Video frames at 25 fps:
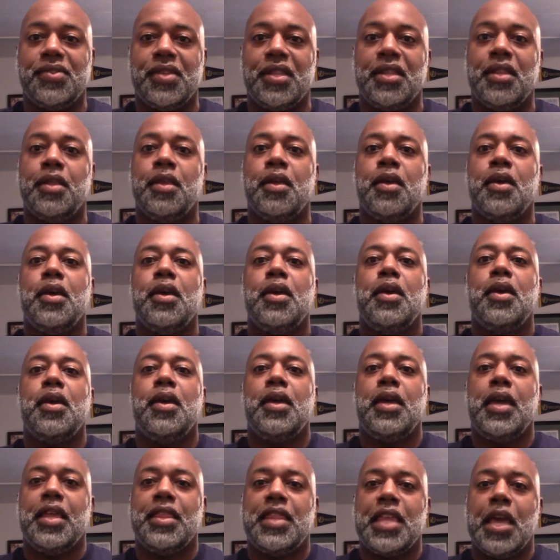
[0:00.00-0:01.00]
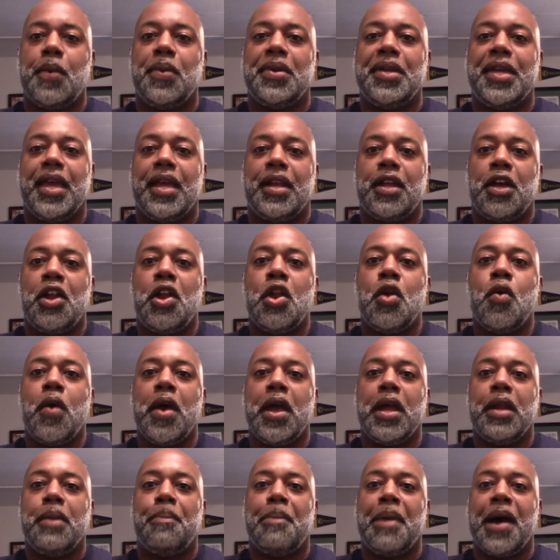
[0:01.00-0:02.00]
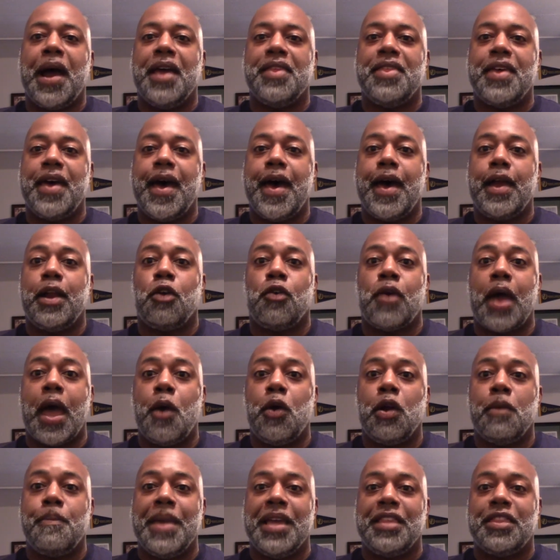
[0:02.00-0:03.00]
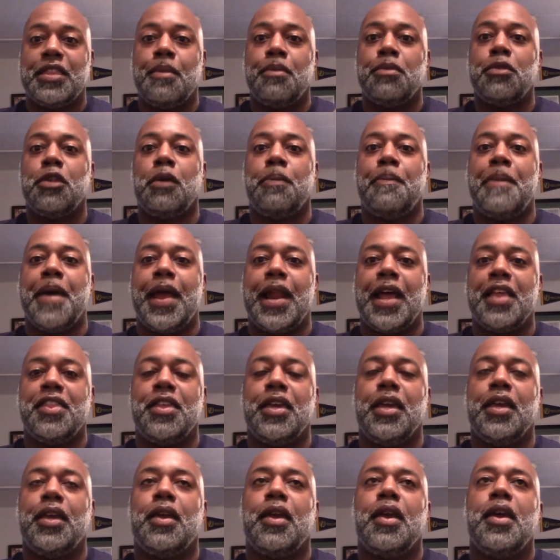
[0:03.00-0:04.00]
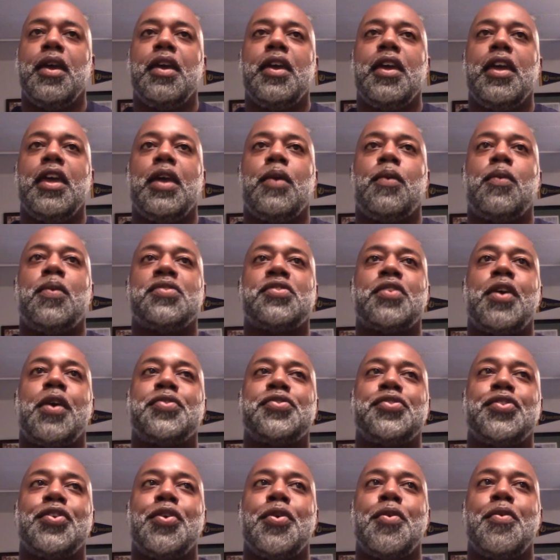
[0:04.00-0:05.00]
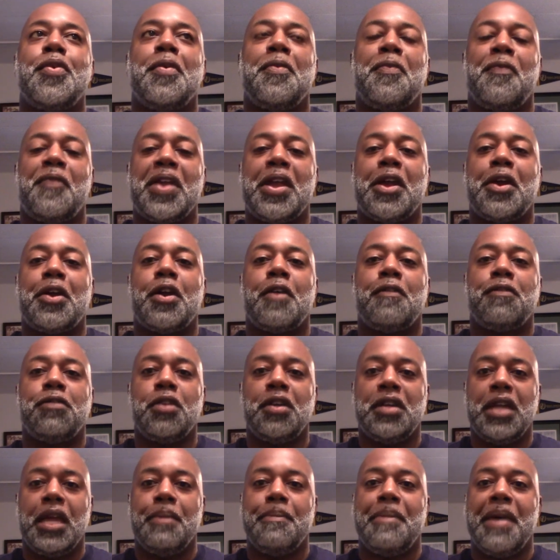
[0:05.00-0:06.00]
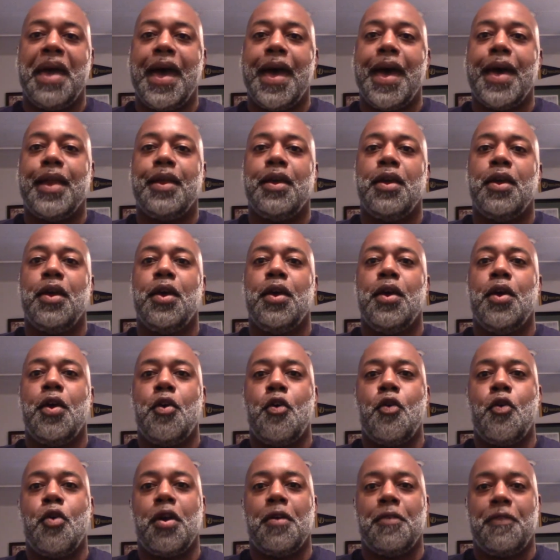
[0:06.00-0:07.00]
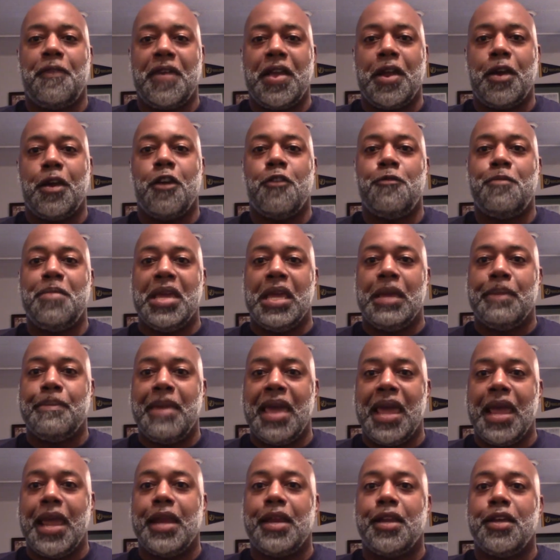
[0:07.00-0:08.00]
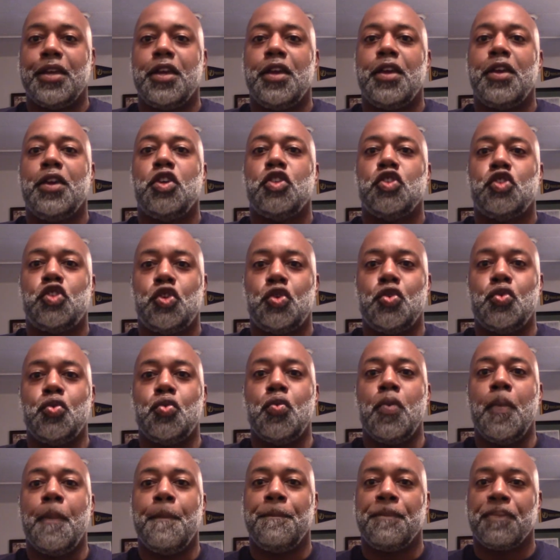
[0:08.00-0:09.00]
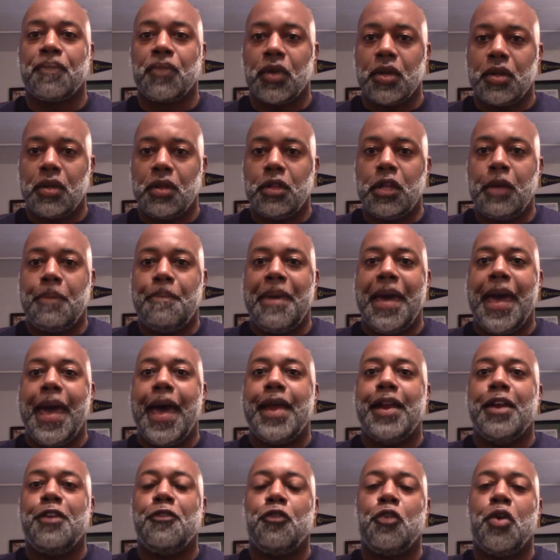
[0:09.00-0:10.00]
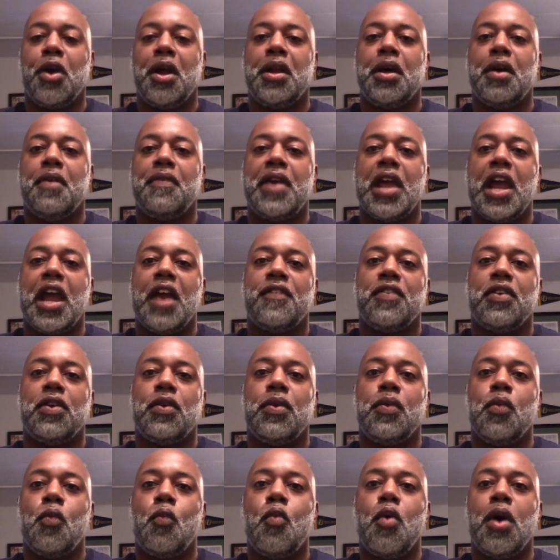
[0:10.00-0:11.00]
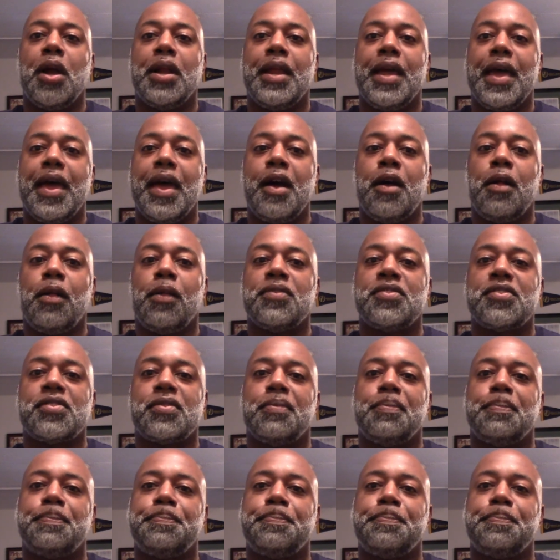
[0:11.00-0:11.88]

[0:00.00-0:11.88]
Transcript: and they would get annoyed by that, or I would make them look bad. I think it was also a fear of looking bad, or a fear of being made to look bad in front of everyone else.